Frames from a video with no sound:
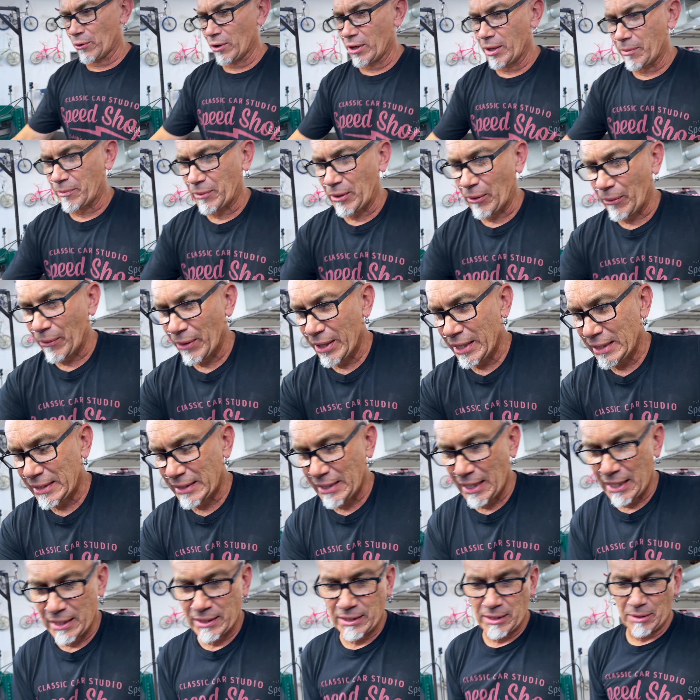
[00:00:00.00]
lip to
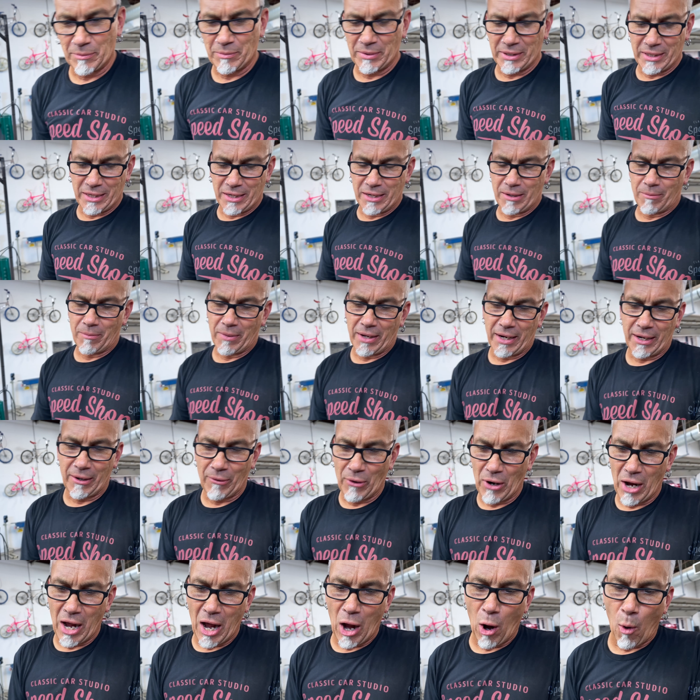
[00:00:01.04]
recess it, but then I'm like,
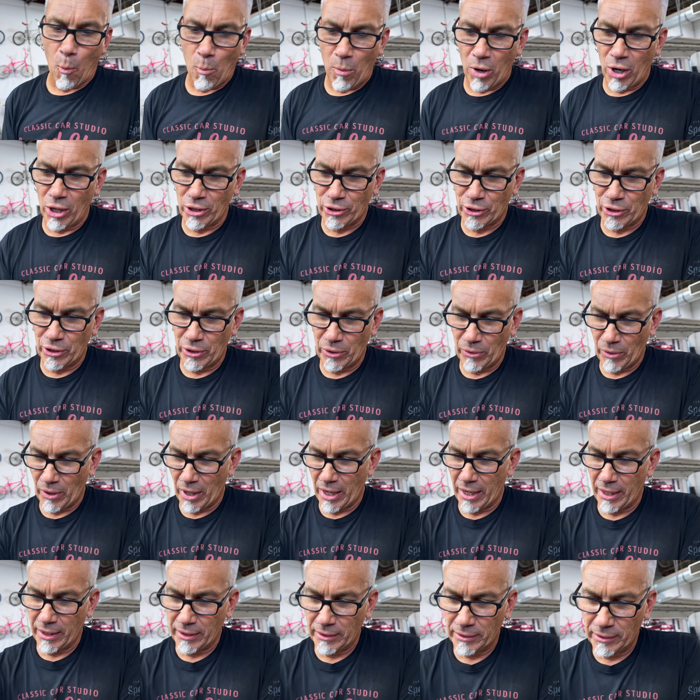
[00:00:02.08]
well, how much do
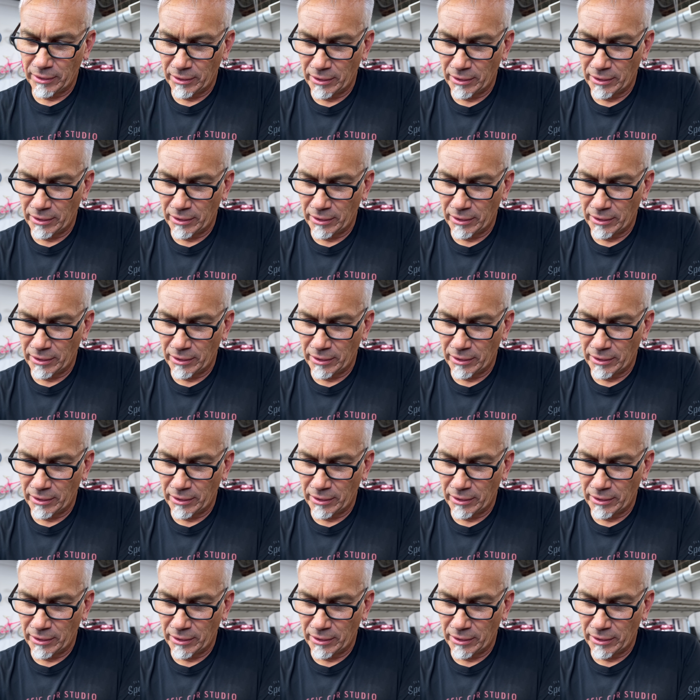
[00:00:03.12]
I,